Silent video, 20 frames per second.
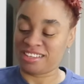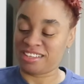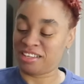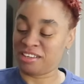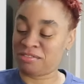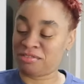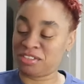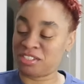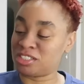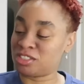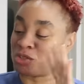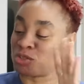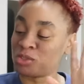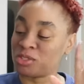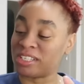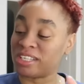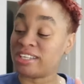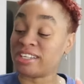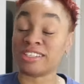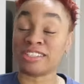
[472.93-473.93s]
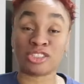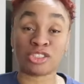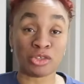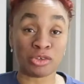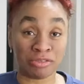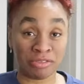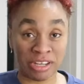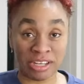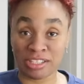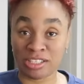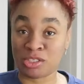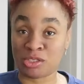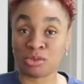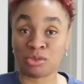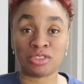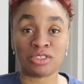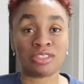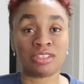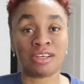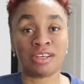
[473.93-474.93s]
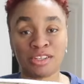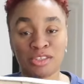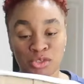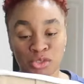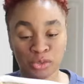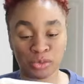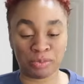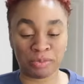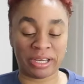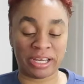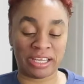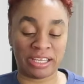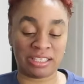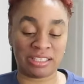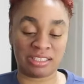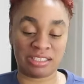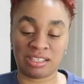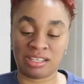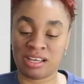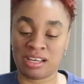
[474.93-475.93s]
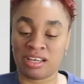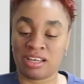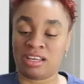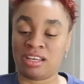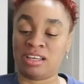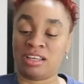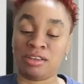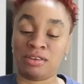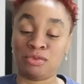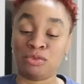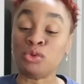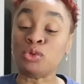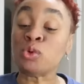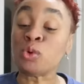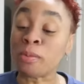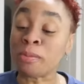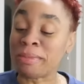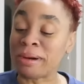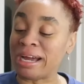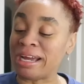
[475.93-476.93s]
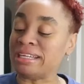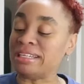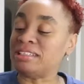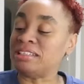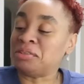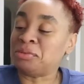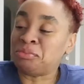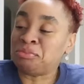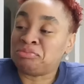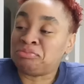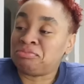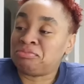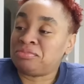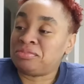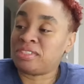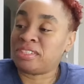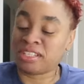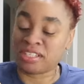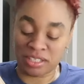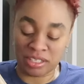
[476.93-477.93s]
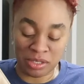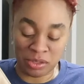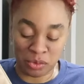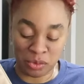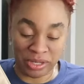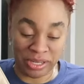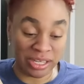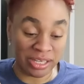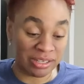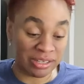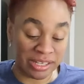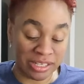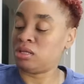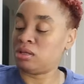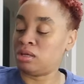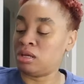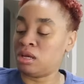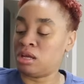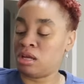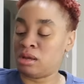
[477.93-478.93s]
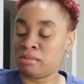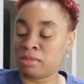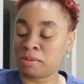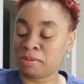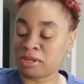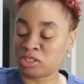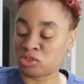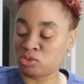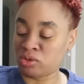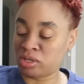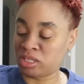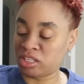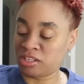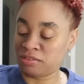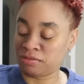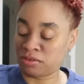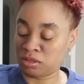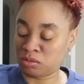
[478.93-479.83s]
if this goes against your values don't buy it if you don't mind then you can go ahead If i should give